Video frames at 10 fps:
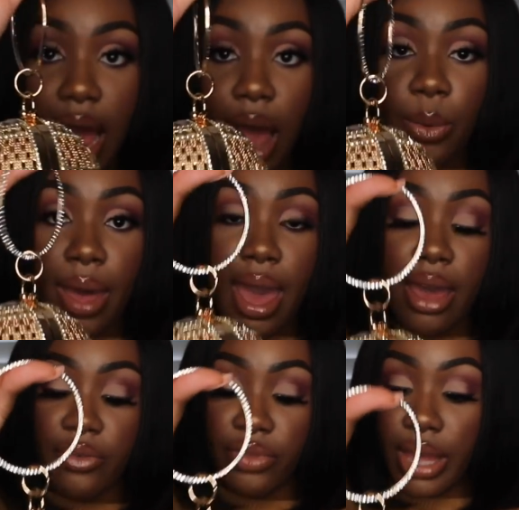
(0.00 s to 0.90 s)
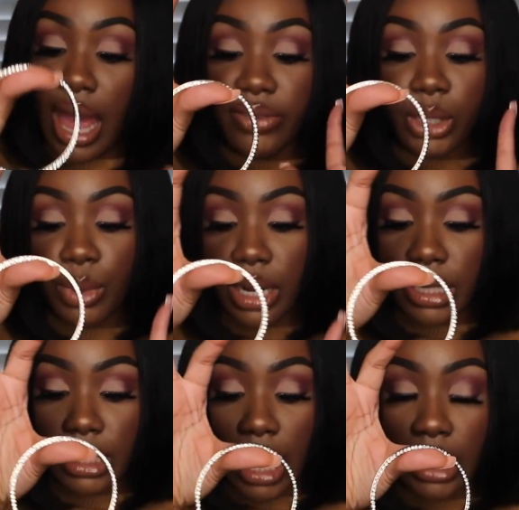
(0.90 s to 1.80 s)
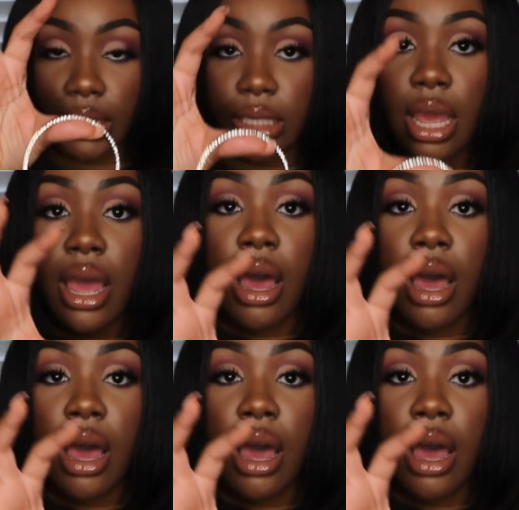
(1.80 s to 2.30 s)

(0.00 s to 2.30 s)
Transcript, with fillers: I will have, they have so many designs.